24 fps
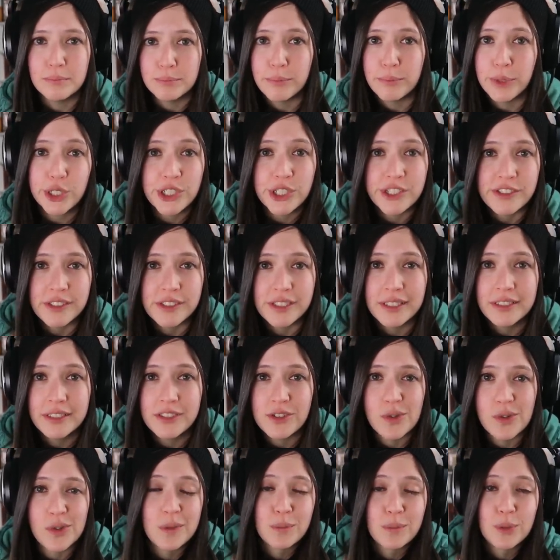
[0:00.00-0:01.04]
mercy,
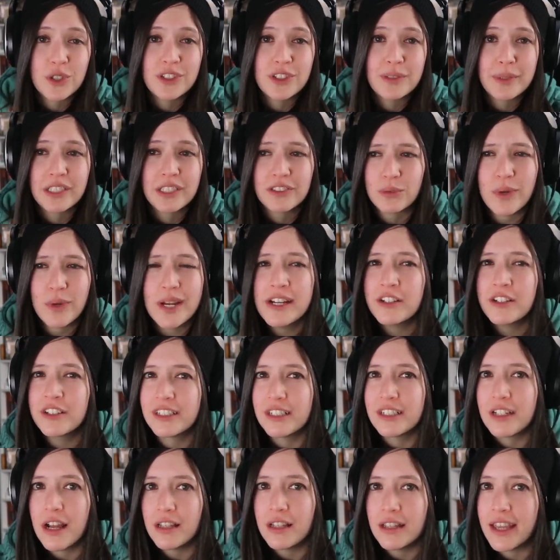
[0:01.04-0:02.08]
show him mercy, because Rhaegar
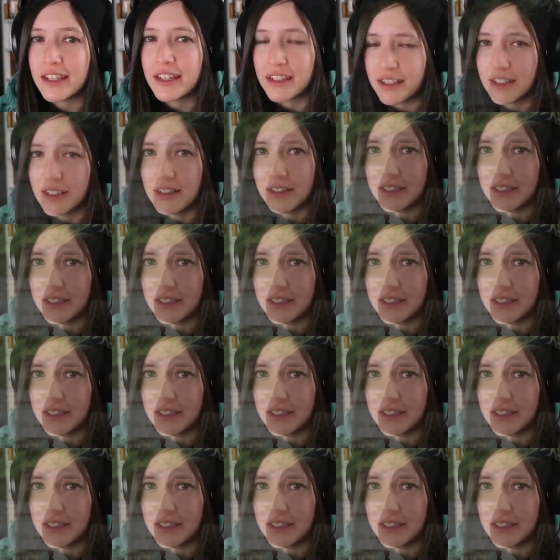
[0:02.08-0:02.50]
did not like